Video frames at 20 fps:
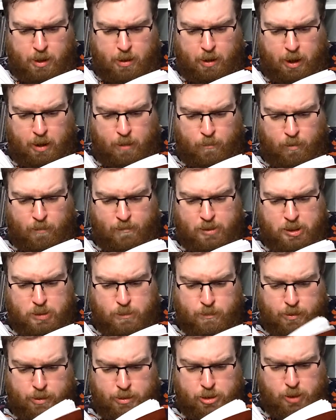and with
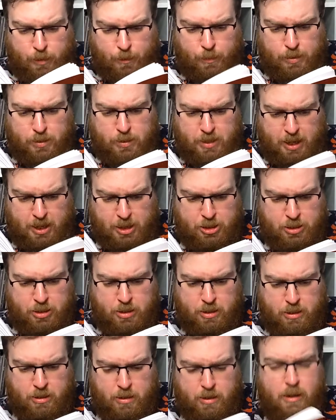spiritual
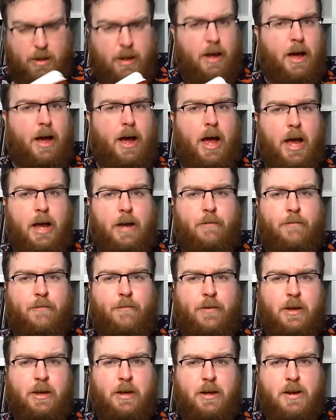protection, I
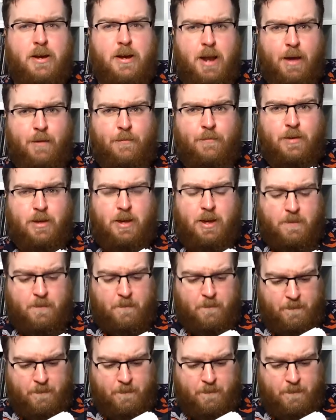fear nothing.